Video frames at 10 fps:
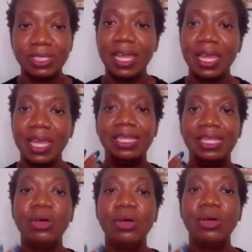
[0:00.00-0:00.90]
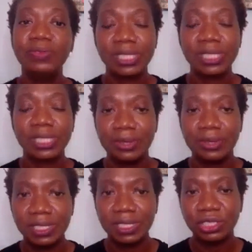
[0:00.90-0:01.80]
and all of those side
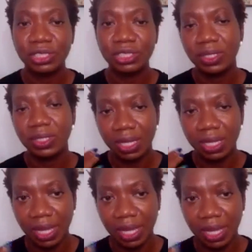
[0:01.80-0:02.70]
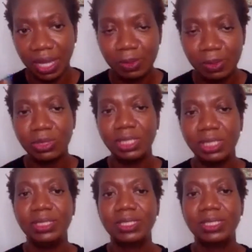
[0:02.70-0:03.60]
conversations helps
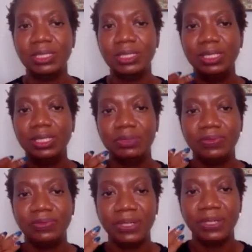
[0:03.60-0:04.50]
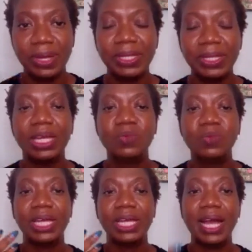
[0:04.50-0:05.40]
me to figure out
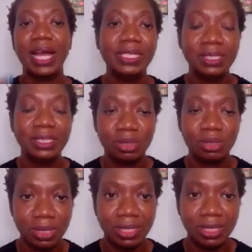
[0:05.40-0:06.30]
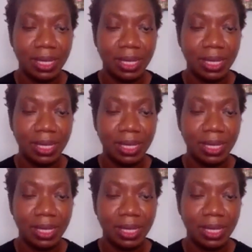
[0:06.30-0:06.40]
what I need to be